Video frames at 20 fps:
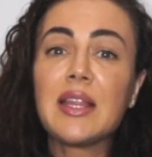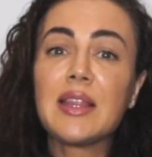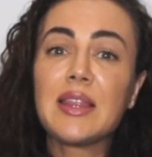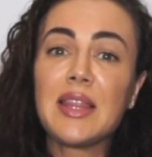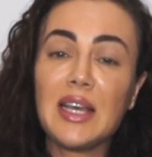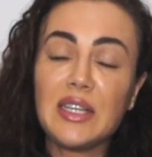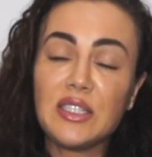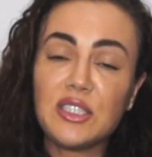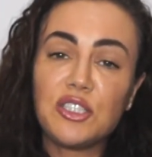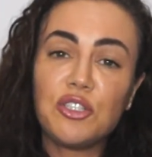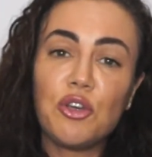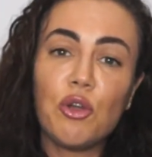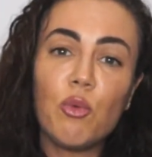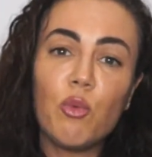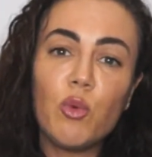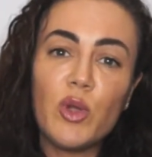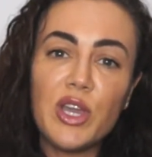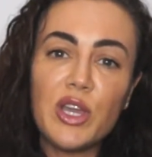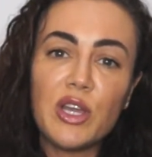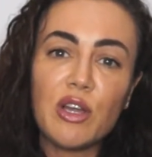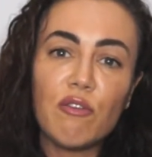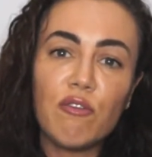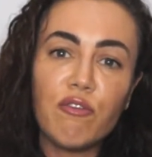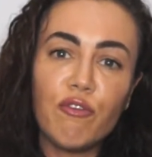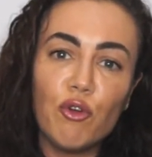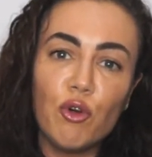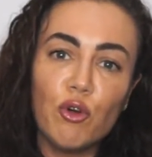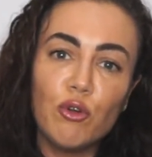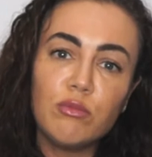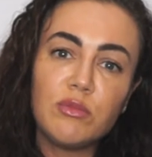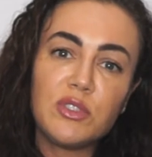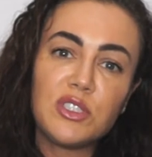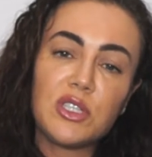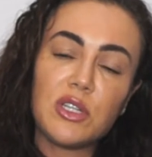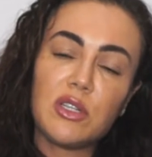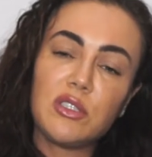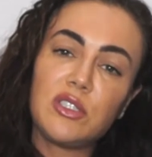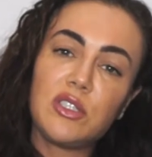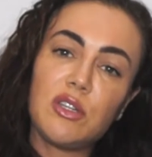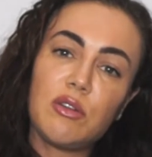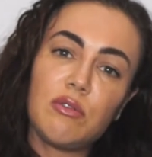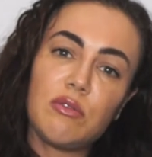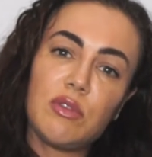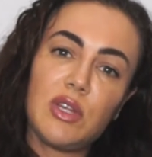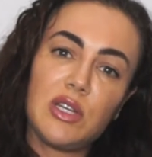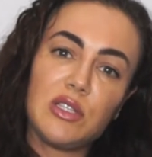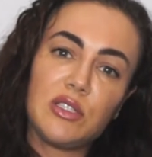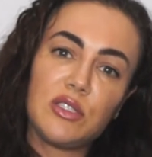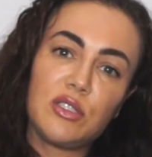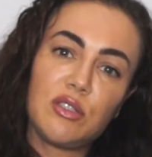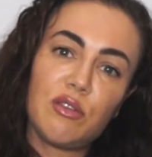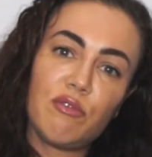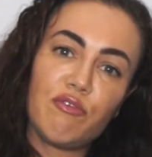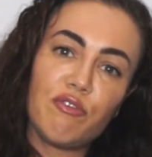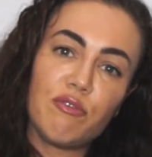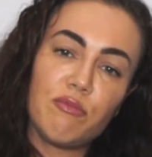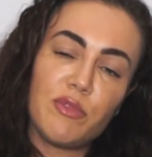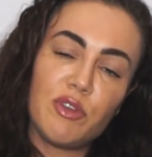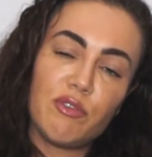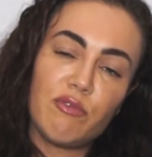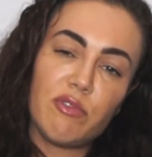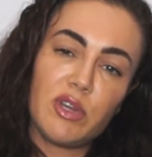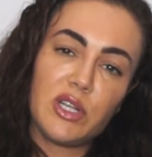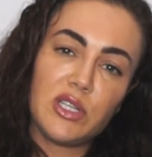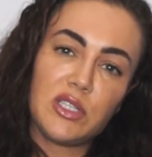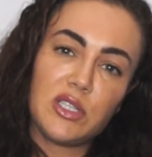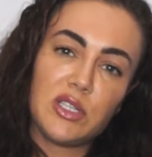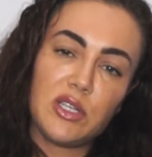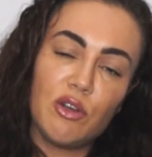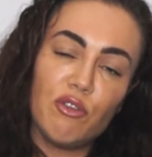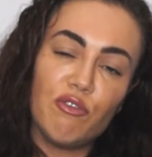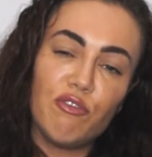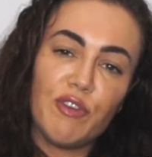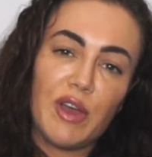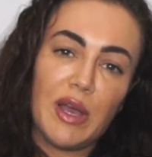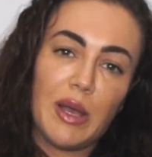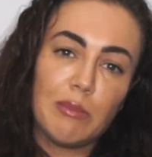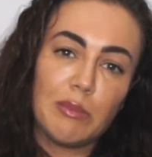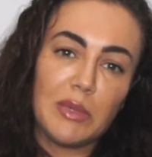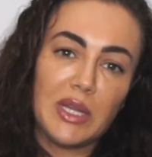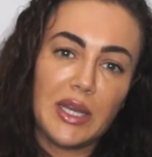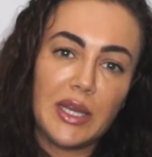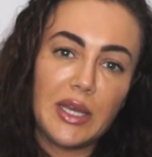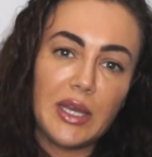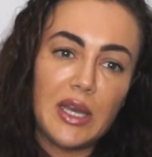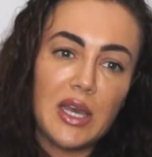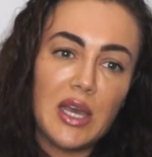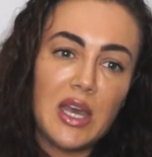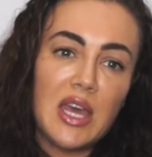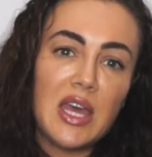that's your weaker forms, so that's from the retinol family.